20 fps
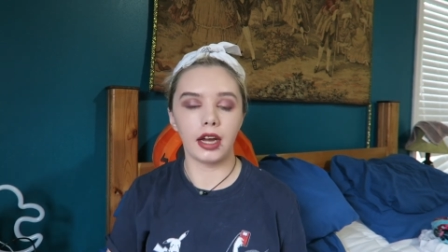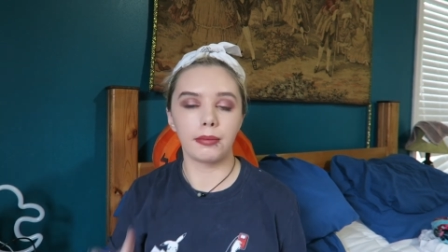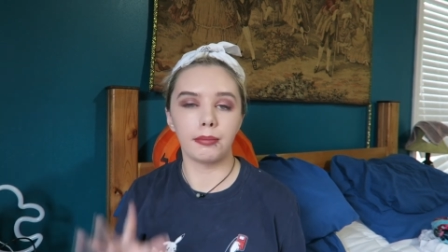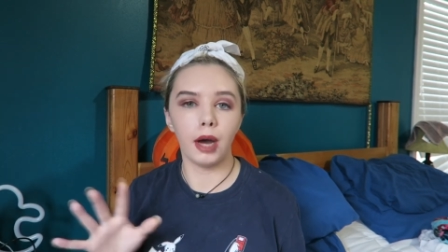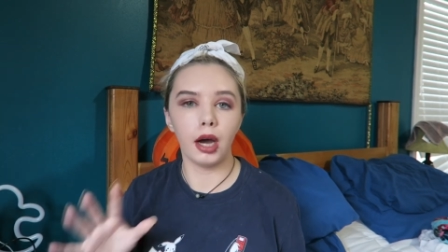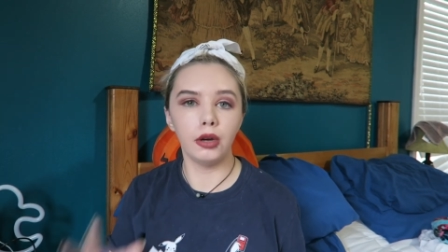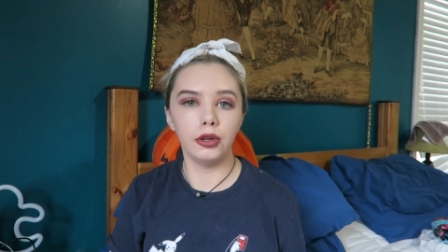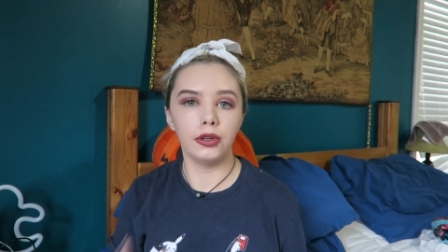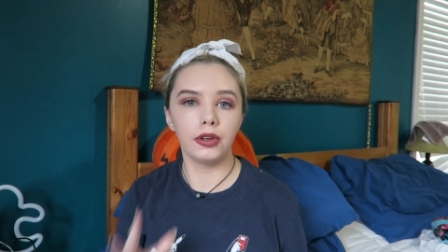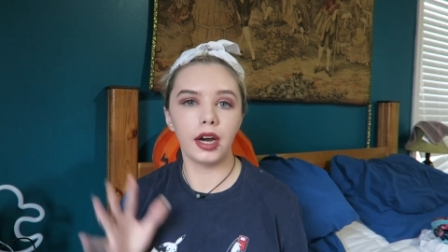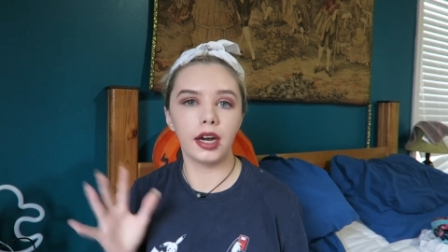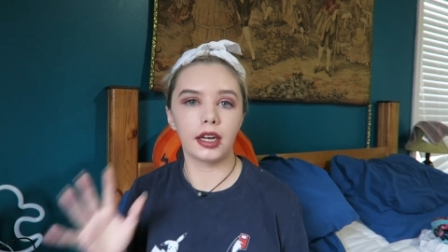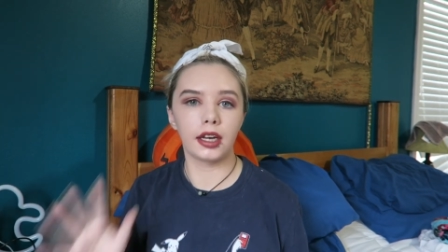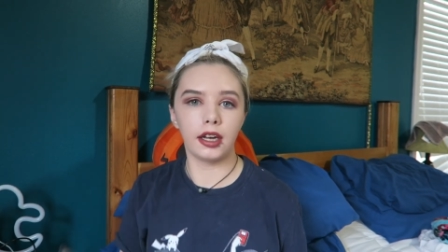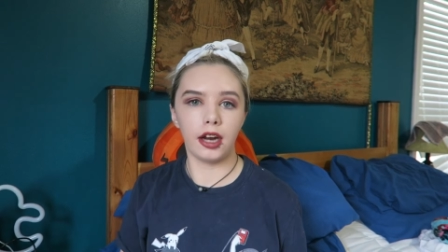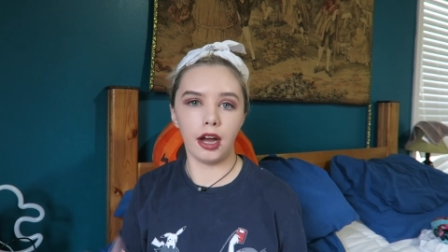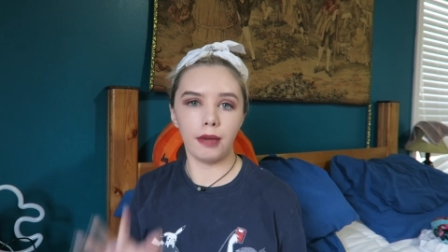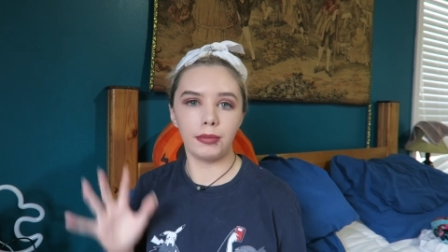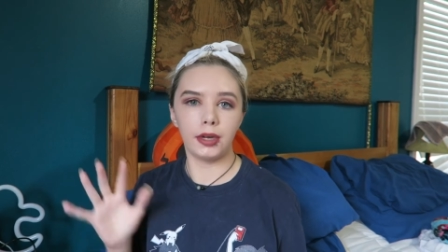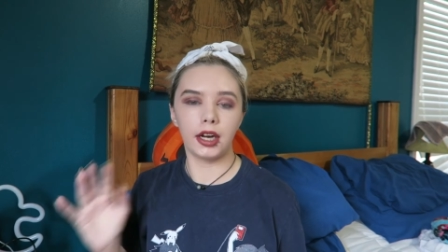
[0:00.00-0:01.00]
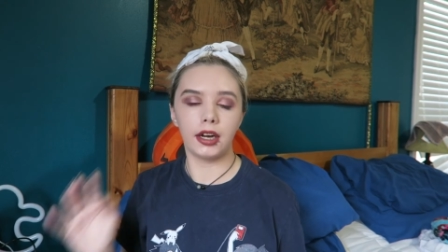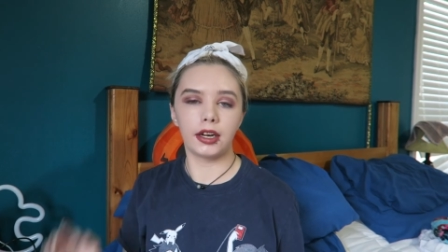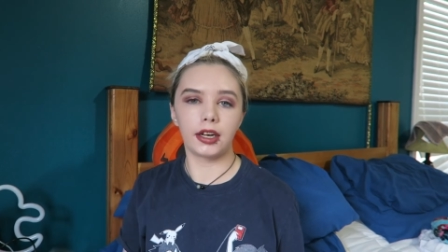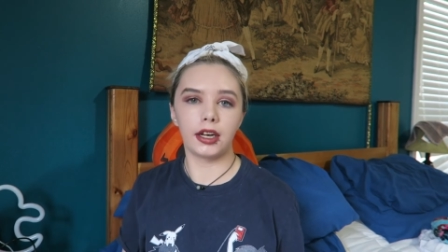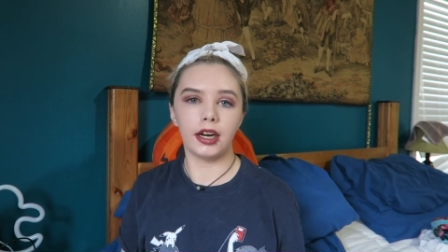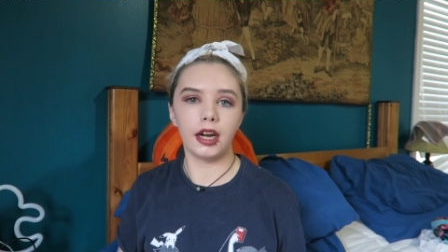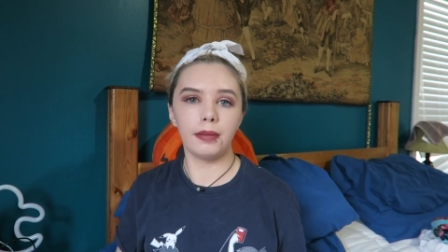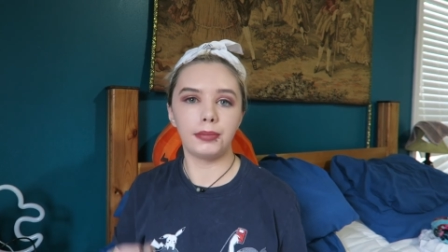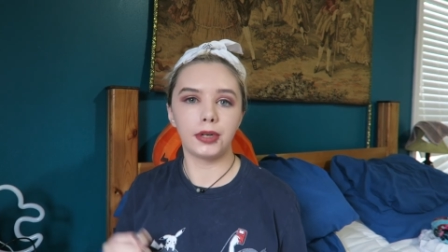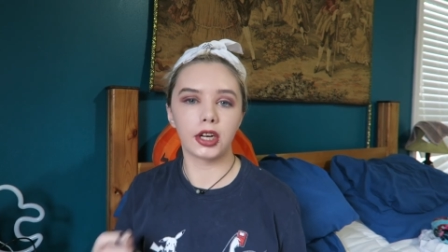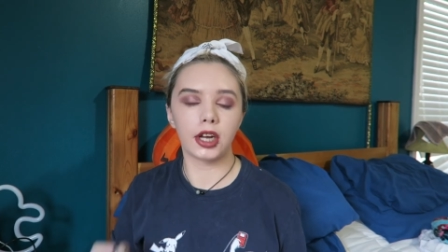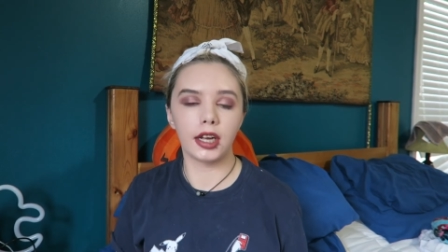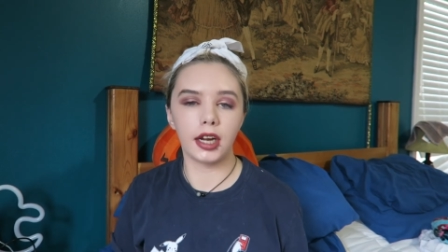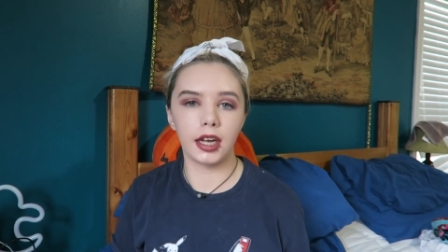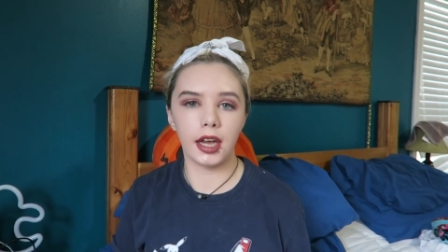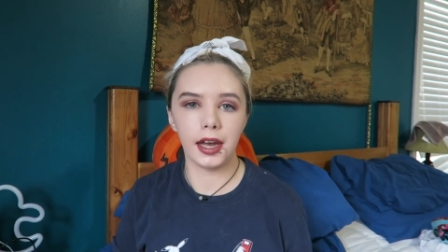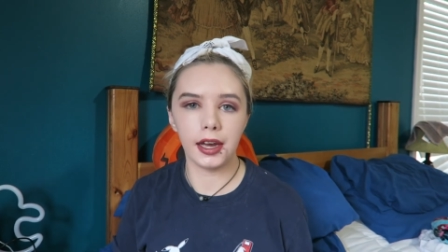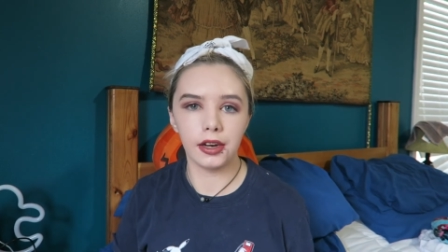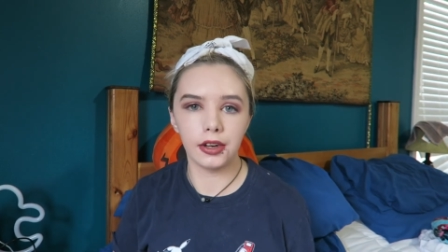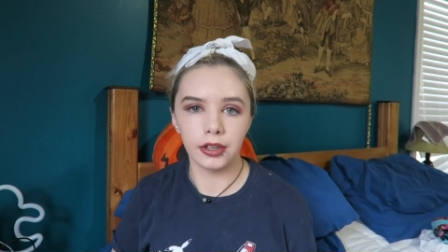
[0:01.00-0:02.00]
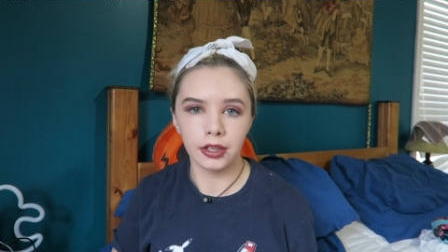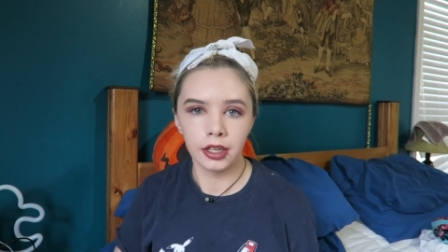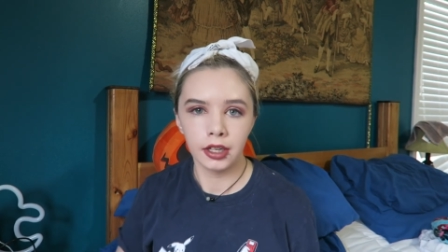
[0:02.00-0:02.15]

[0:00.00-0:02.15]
Mo, you gotta get up, you gotta get up, you're getting out.